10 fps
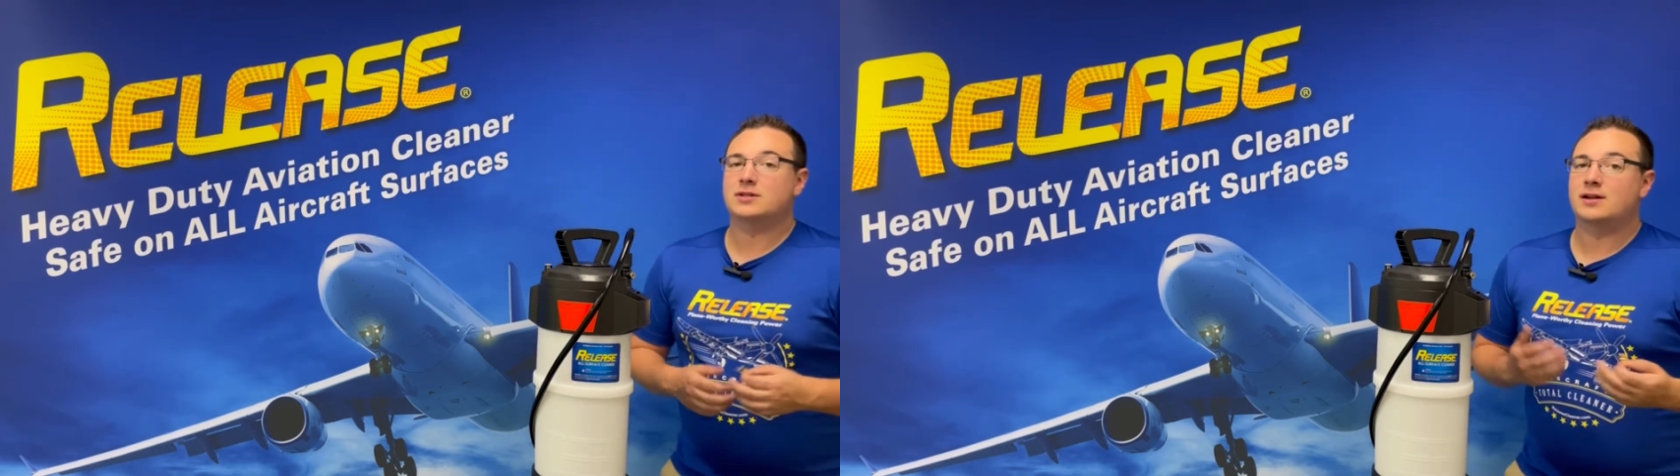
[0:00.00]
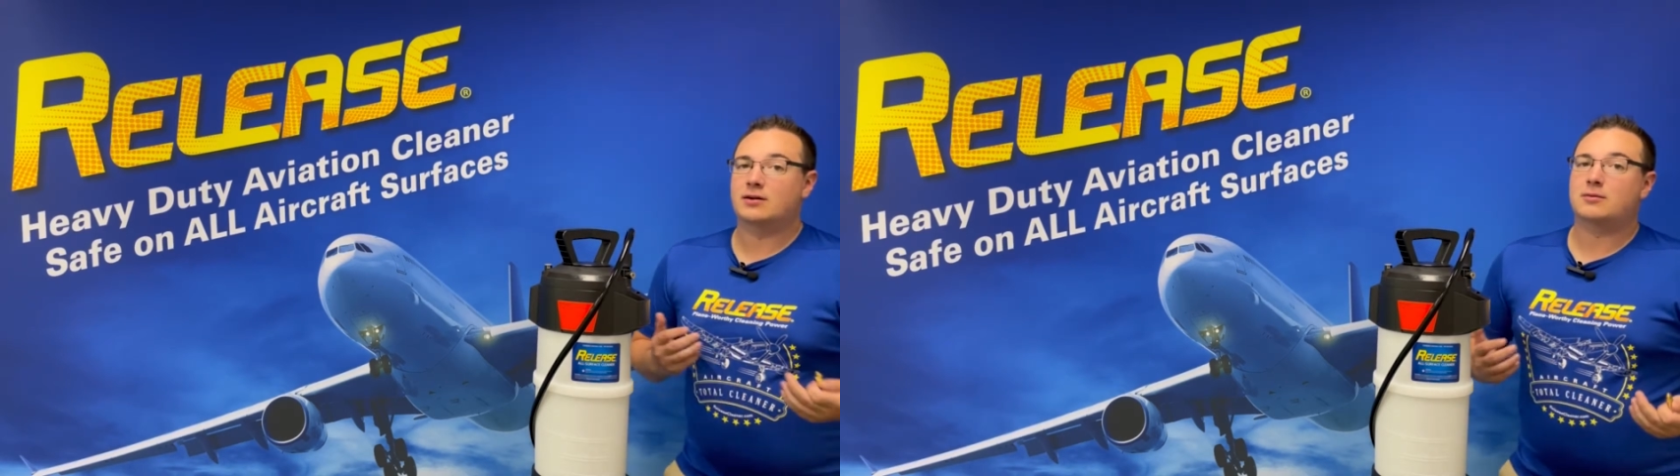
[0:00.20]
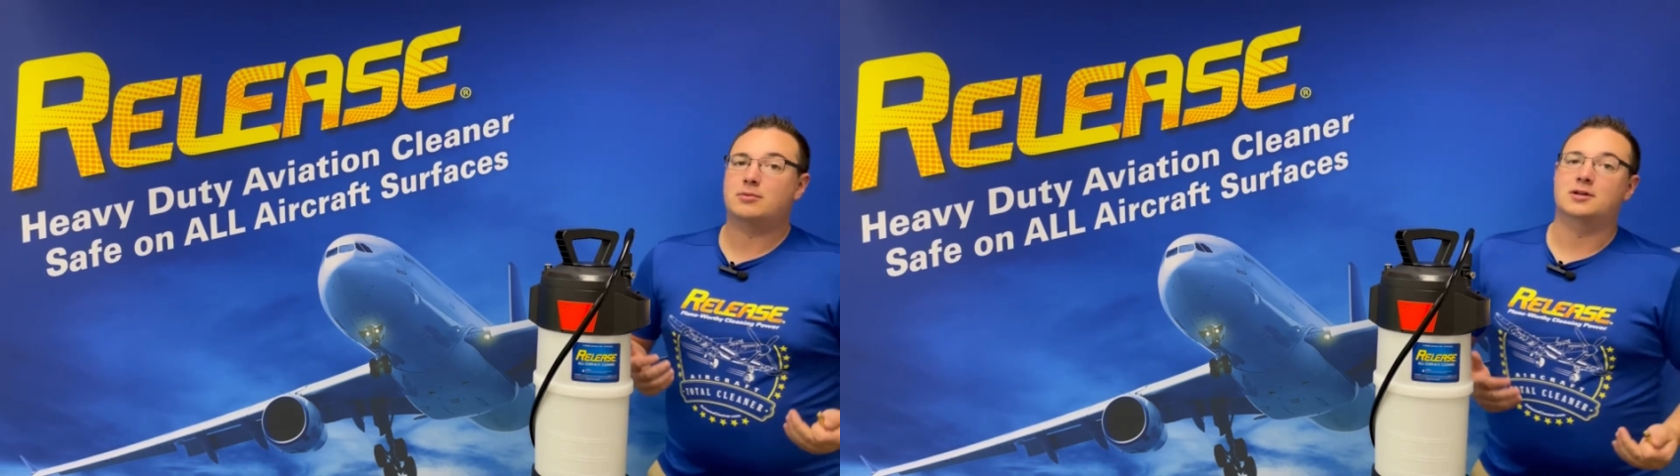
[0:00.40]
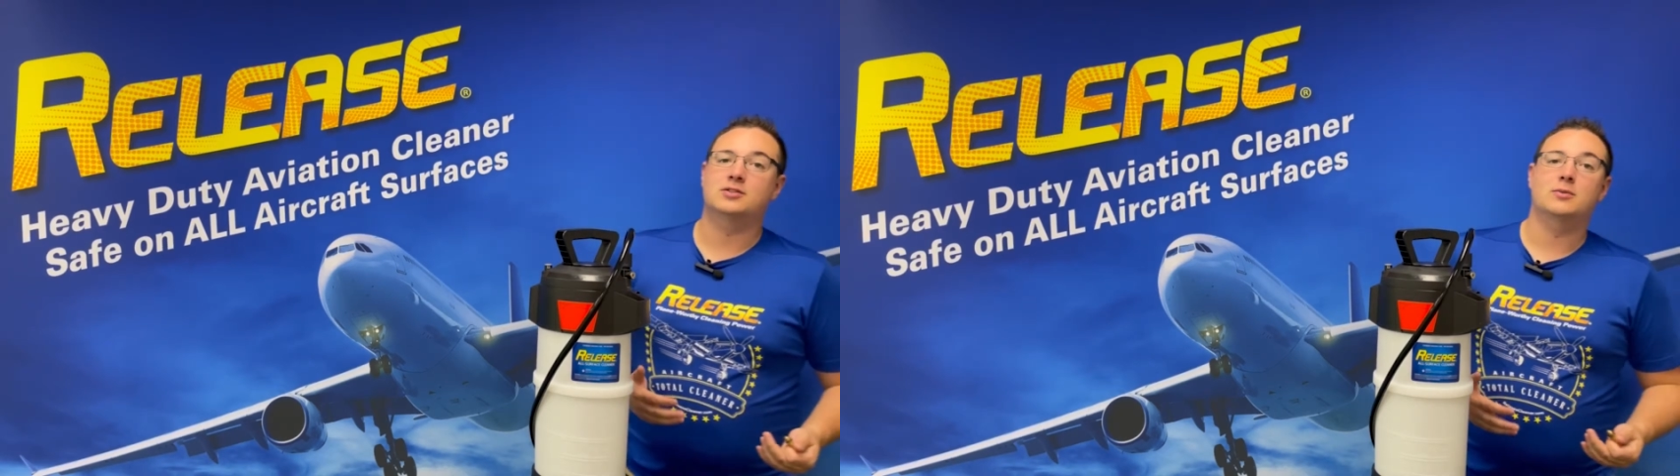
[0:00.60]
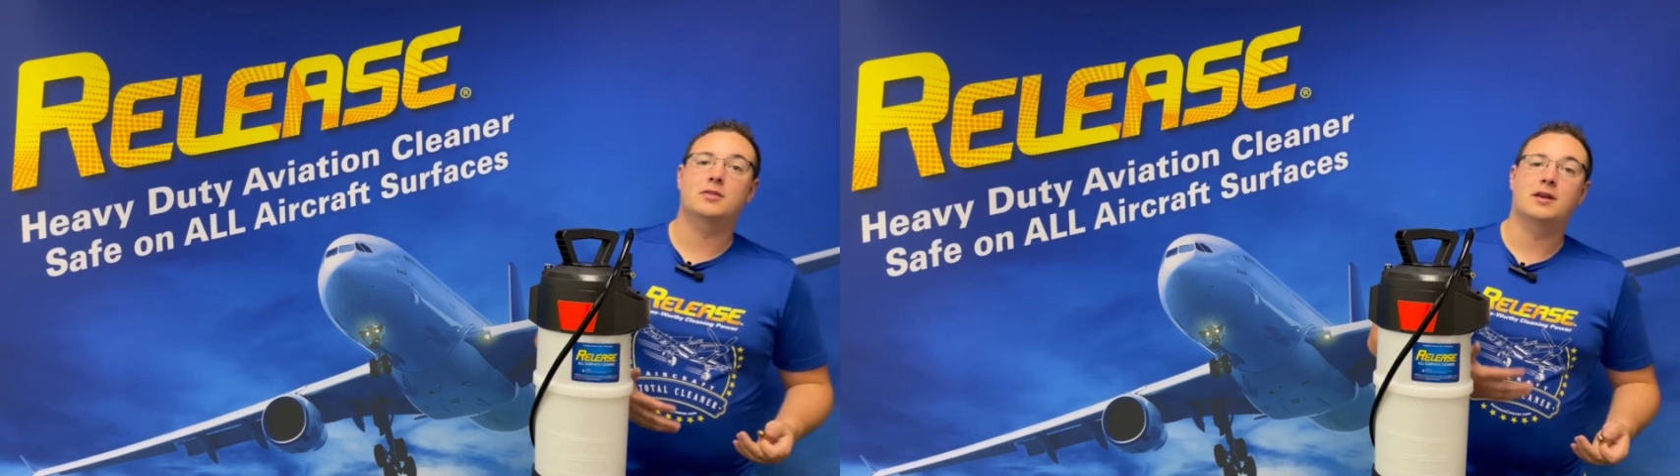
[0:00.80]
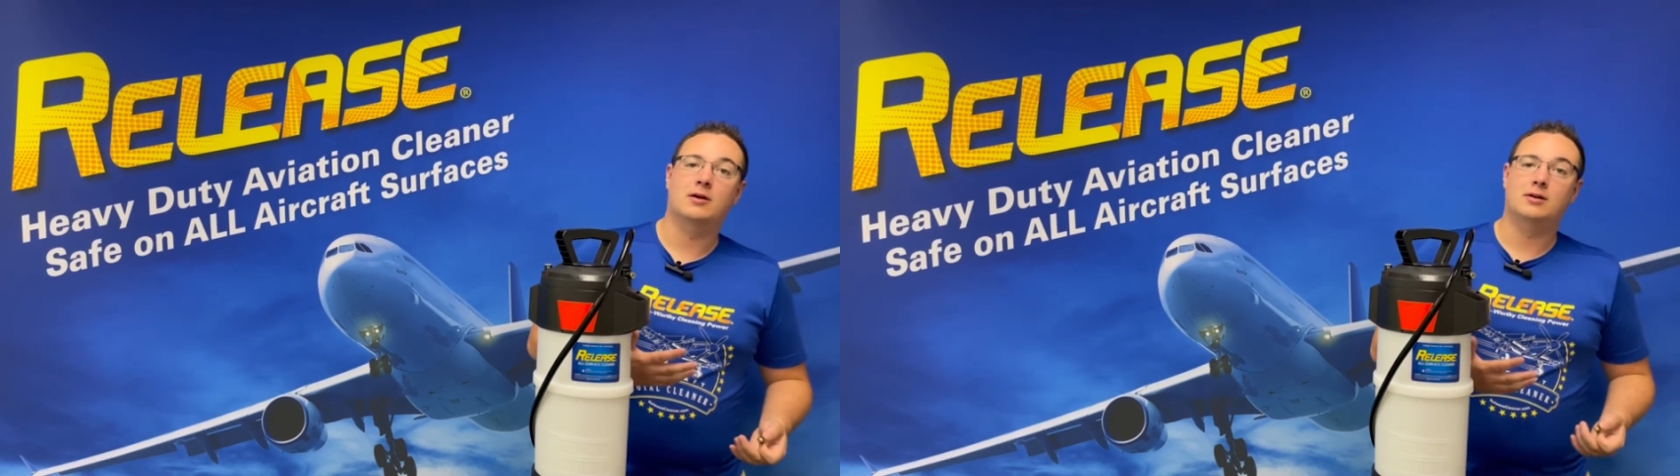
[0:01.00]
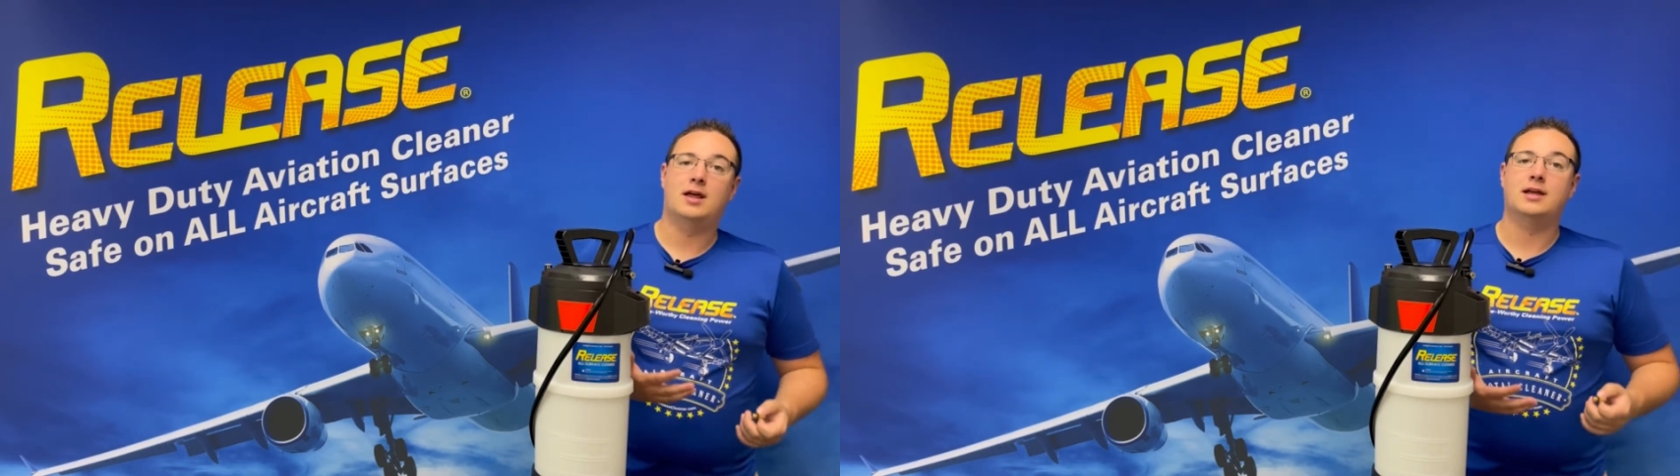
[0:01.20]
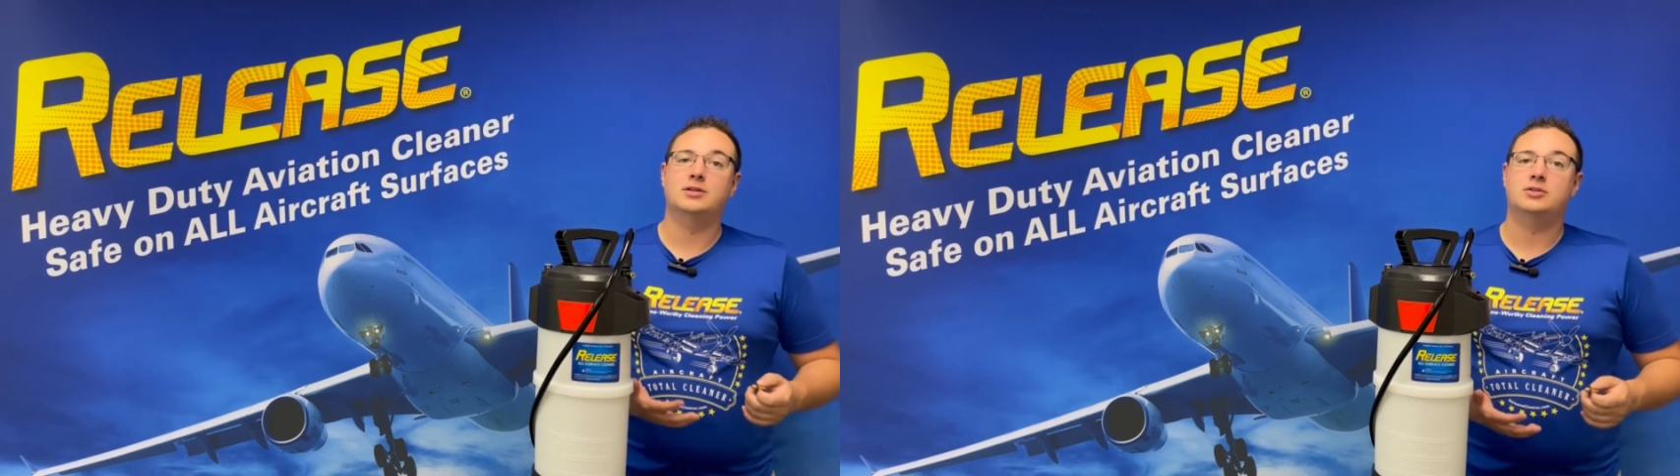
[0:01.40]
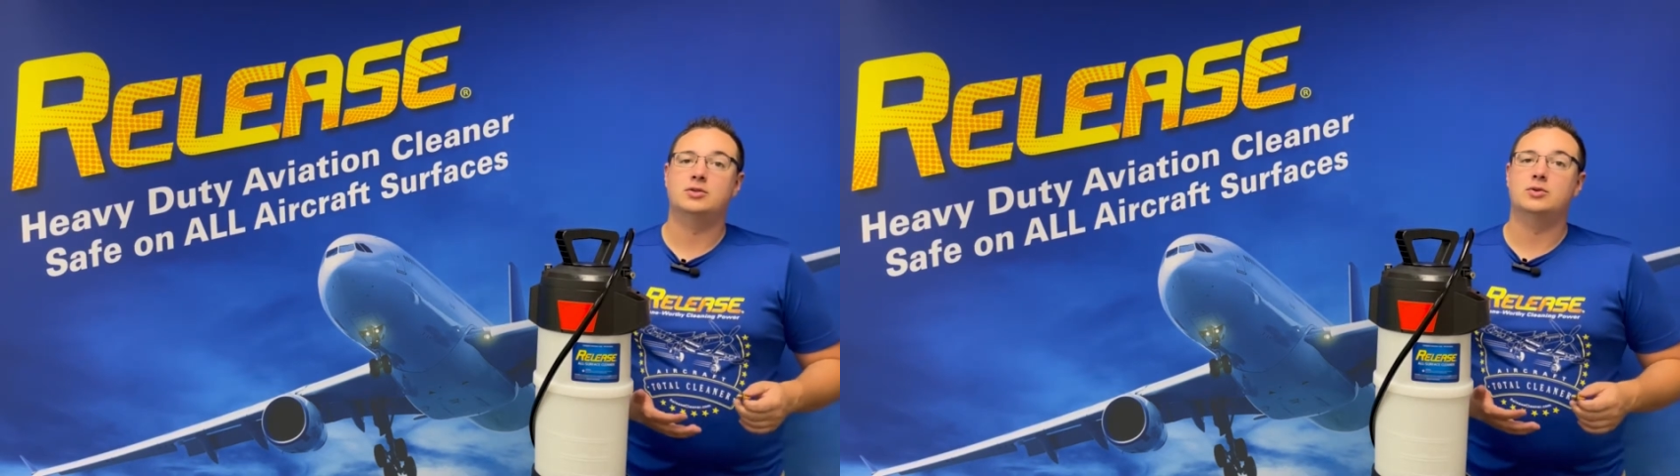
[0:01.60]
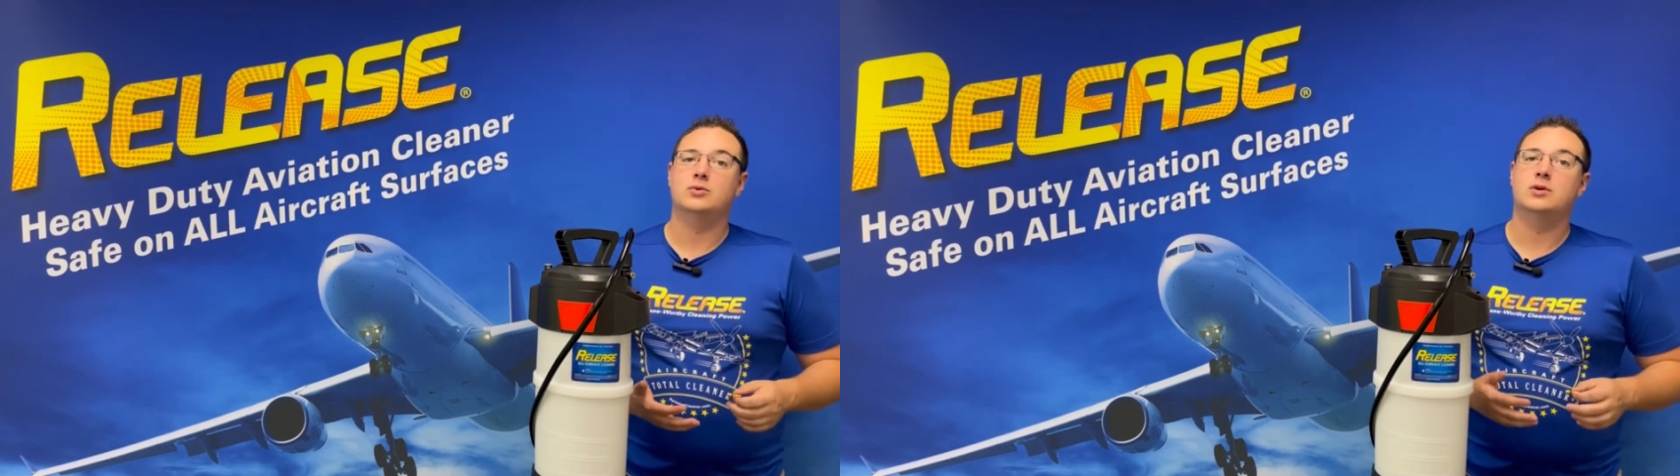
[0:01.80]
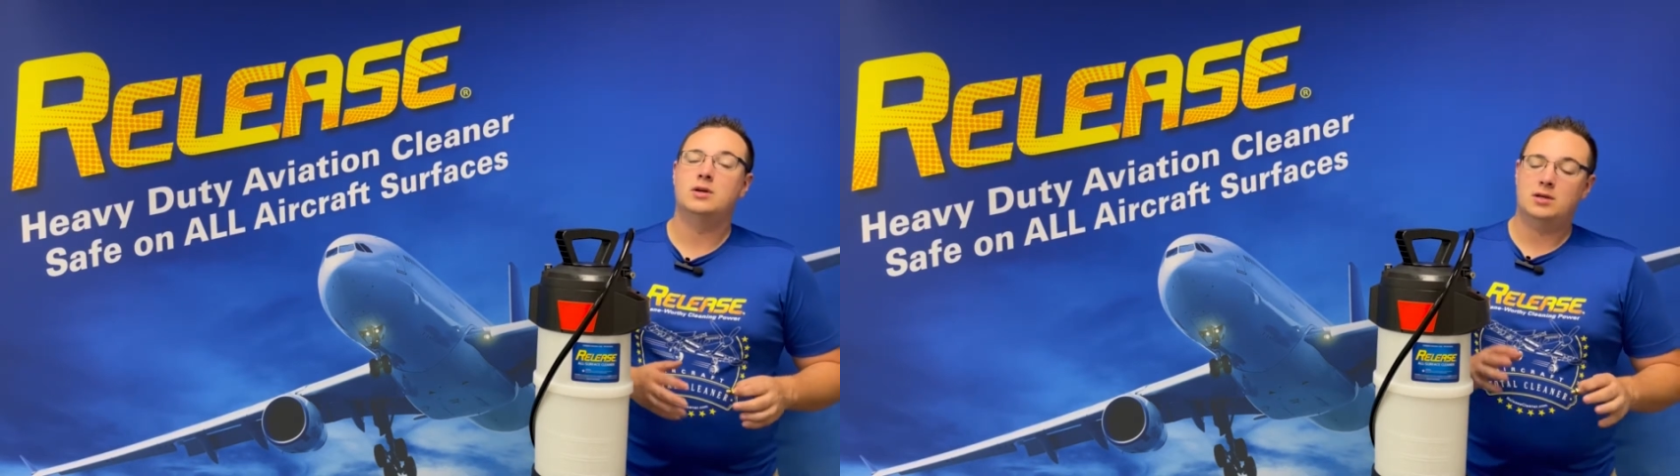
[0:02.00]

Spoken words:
an air compressor with an air line to